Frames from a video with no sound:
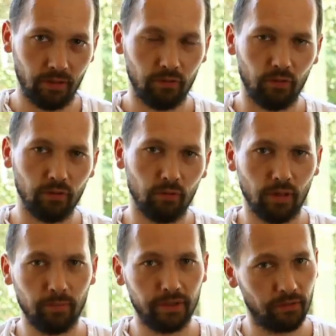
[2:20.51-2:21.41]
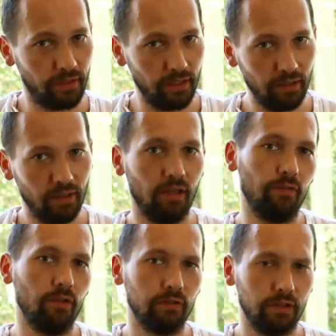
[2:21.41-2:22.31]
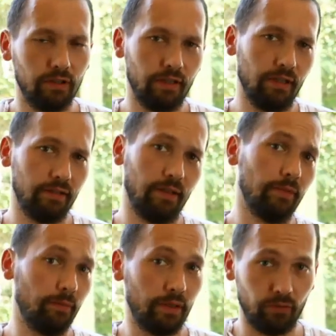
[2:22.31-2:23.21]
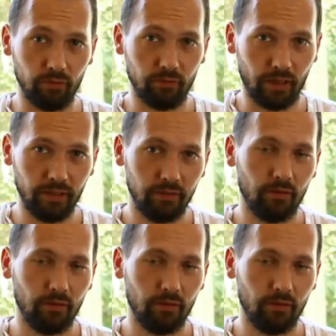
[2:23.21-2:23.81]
Don't go number 3 if you don't understand step number 2, right?